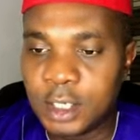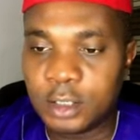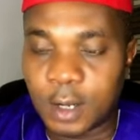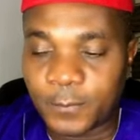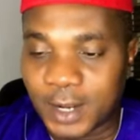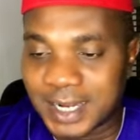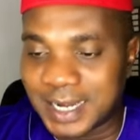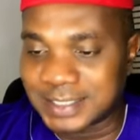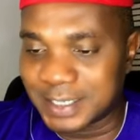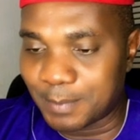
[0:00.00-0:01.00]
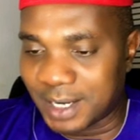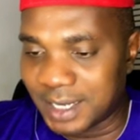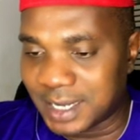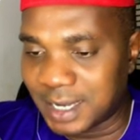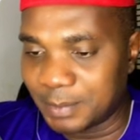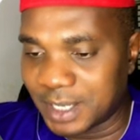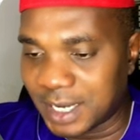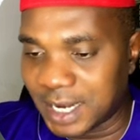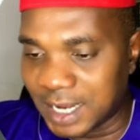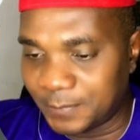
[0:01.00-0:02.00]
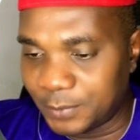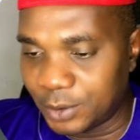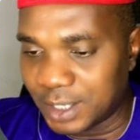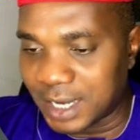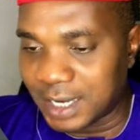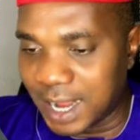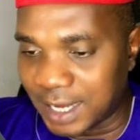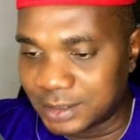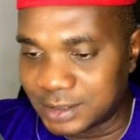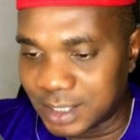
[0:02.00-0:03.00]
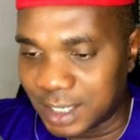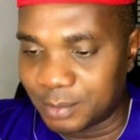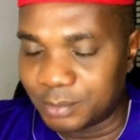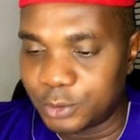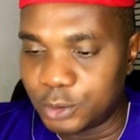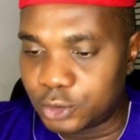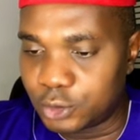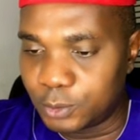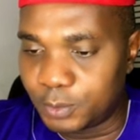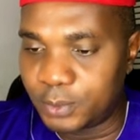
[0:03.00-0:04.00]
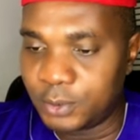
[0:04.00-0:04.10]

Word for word: Don't forget that in ManyCam, you can add video, you can add um, YouTube,